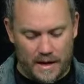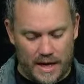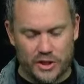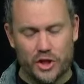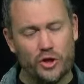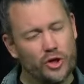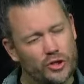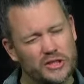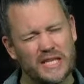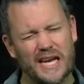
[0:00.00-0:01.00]
And so you
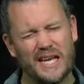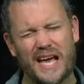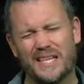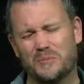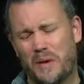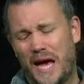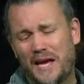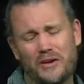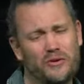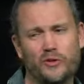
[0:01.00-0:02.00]
could say it has
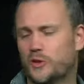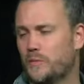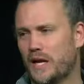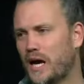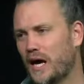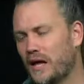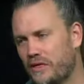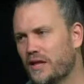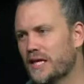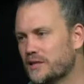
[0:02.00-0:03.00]
pagan roots, but I
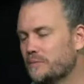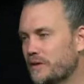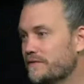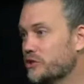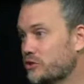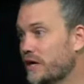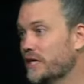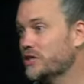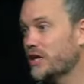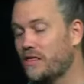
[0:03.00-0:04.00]
think that's a bit of a
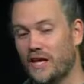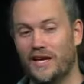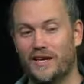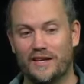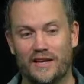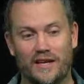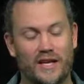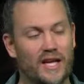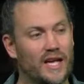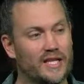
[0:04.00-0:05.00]
stretch. I think
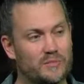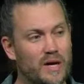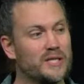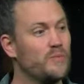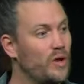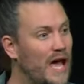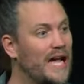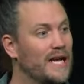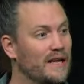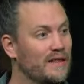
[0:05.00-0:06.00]
it's much more
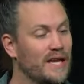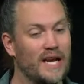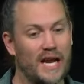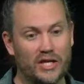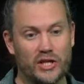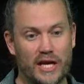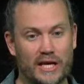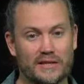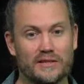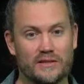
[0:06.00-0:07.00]
likely that it actually
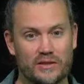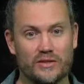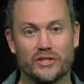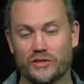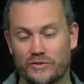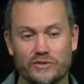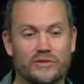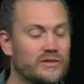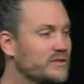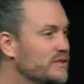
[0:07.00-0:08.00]
has Christian
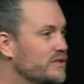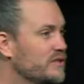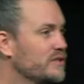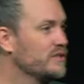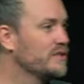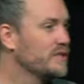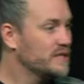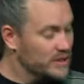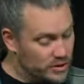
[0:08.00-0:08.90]
roots. It's